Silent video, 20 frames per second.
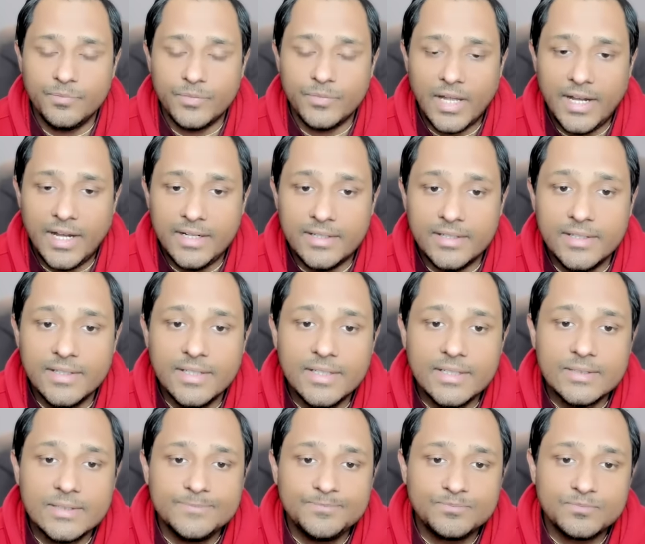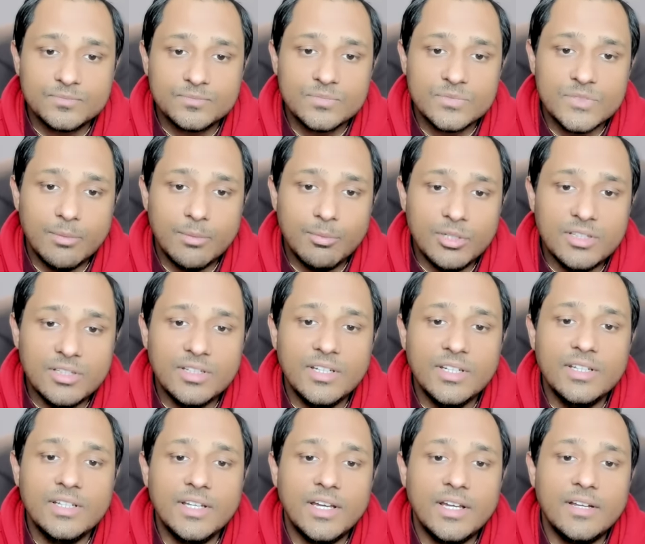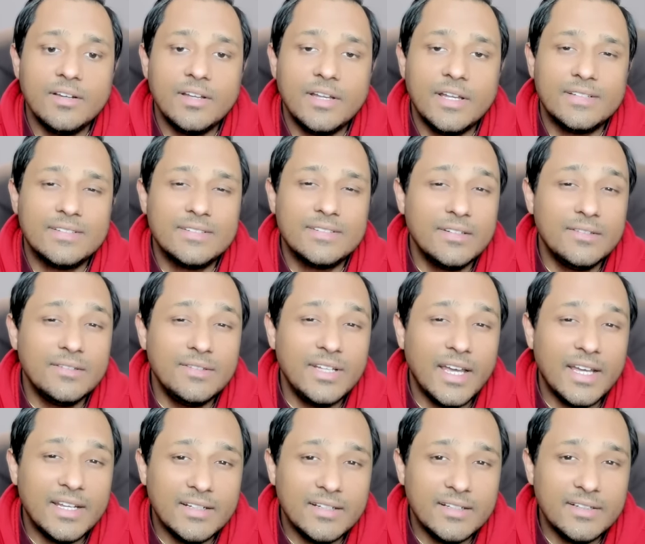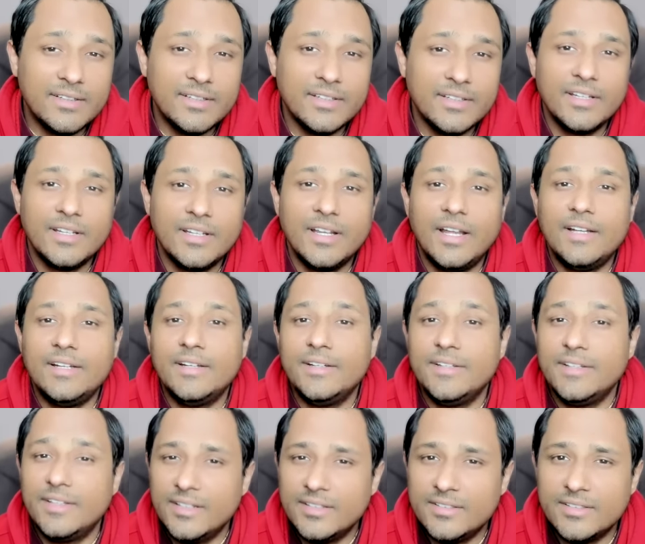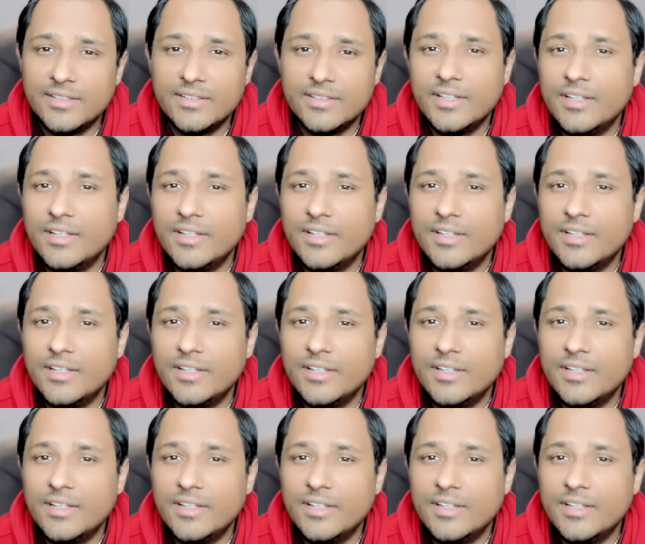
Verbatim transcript: And number three, they are extremely analytical and intelligent.